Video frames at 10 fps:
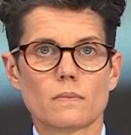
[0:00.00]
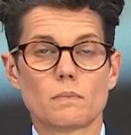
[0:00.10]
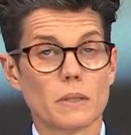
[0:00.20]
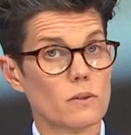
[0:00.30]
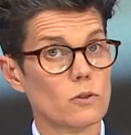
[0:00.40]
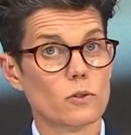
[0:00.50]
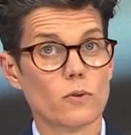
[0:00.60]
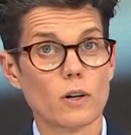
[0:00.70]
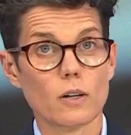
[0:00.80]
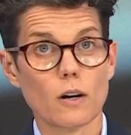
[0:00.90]
Big news
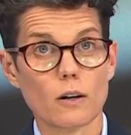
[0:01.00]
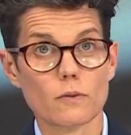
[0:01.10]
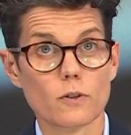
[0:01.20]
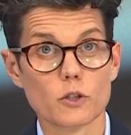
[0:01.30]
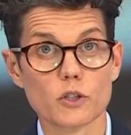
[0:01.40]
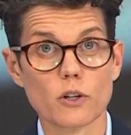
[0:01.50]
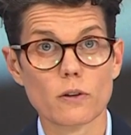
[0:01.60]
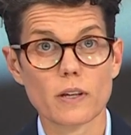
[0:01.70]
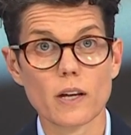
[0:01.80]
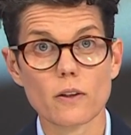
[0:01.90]
for our Guard for sure.
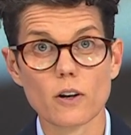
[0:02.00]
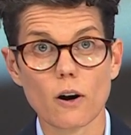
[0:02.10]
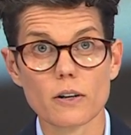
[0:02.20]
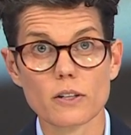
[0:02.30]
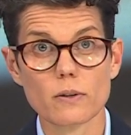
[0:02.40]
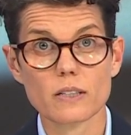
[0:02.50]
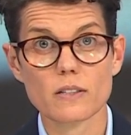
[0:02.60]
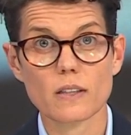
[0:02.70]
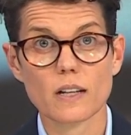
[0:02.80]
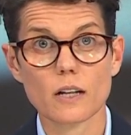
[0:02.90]
The other Guard units
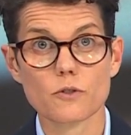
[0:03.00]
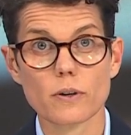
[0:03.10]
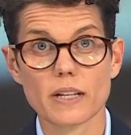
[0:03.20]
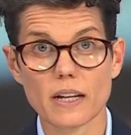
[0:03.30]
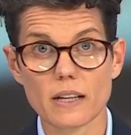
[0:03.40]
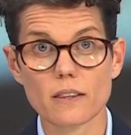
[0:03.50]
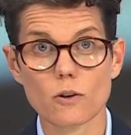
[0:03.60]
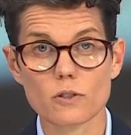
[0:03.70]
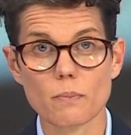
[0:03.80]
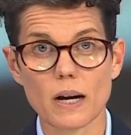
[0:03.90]
in the country getting
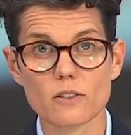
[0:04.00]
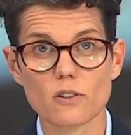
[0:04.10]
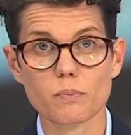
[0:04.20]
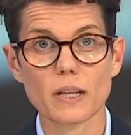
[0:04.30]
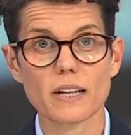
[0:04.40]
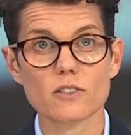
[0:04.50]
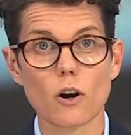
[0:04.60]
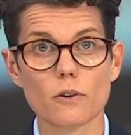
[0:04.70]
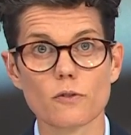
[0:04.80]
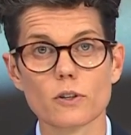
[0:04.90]
those models of planes
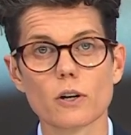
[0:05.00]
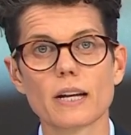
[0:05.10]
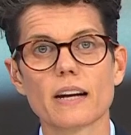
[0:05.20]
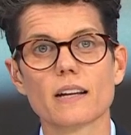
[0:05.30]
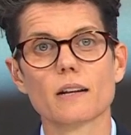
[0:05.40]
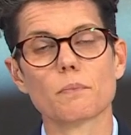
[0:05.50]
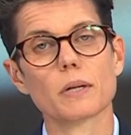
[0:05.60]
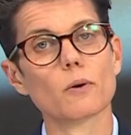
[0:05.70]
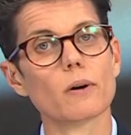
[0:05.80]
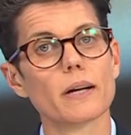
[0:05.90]
Hartford, Connecticut,
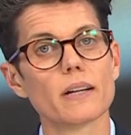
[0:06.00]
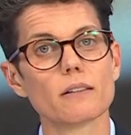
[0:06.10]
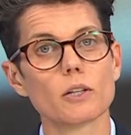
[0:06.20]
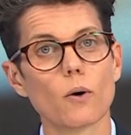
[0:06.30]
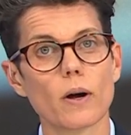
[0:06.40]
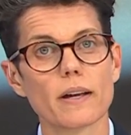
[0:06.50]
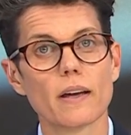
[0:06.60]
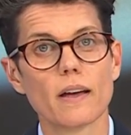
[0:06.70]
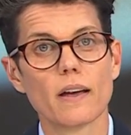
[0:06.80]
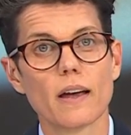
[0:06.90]
Peoria, Illinois,
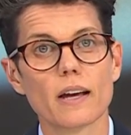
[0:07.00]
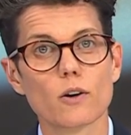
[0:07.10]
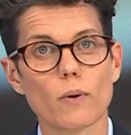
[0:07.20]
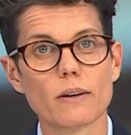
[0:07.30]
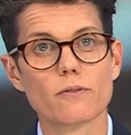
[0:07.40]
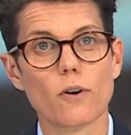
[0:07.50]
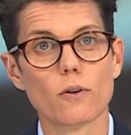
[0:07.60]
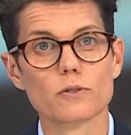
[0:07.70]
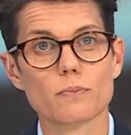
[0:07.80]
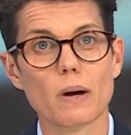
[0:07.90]
and Great
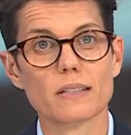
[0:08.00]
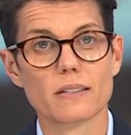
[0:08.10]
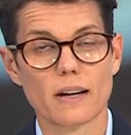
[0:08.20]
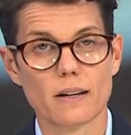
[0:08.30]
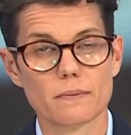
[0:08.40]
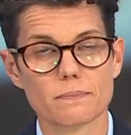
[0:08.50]
Falls, Montana.